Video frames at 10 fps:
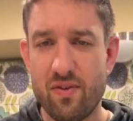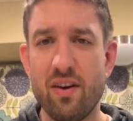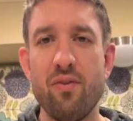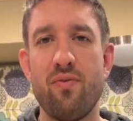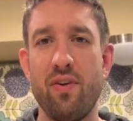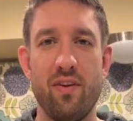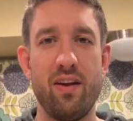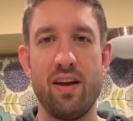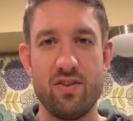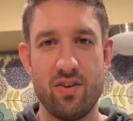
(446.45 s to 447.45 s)
very
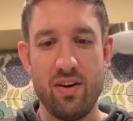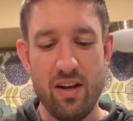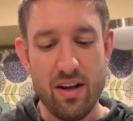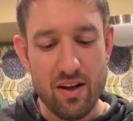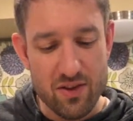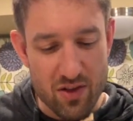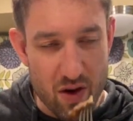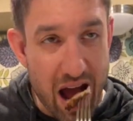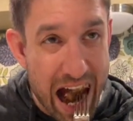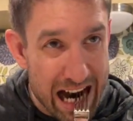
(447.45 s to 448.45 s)
filling as you're eating it. So